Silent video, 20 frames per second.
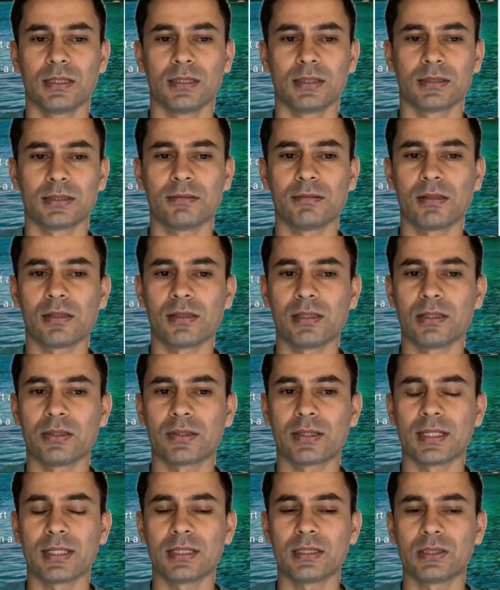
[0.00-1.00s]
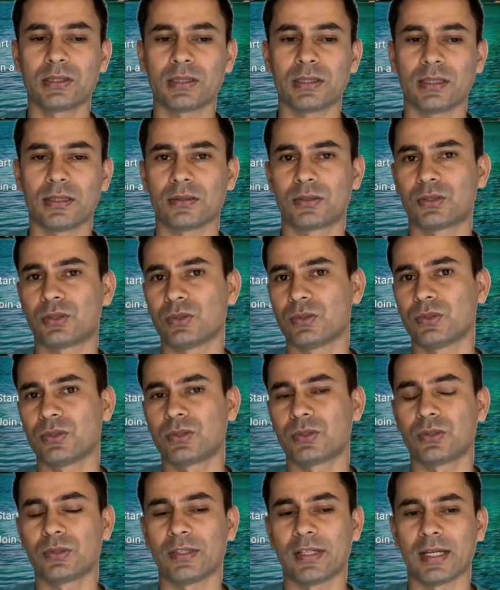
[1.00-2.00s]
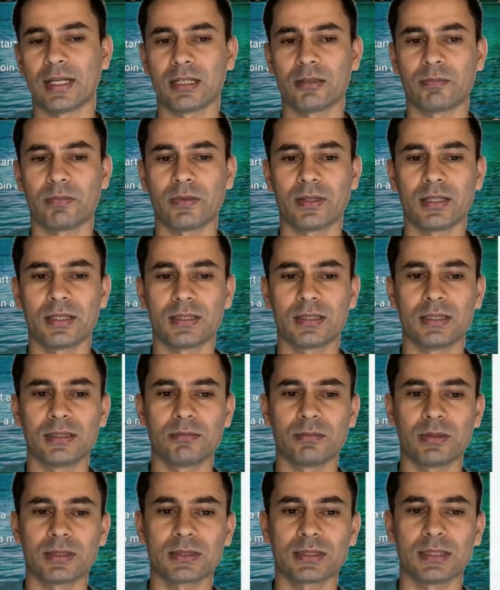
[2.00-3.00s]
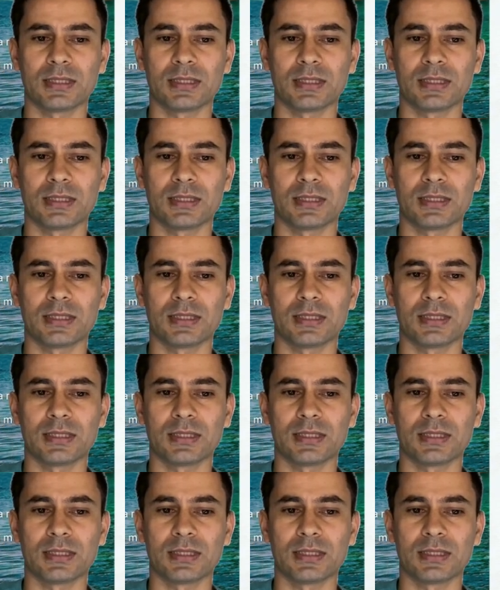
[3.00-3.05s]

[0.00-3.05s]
Similarly, you can choose to have priority inbox.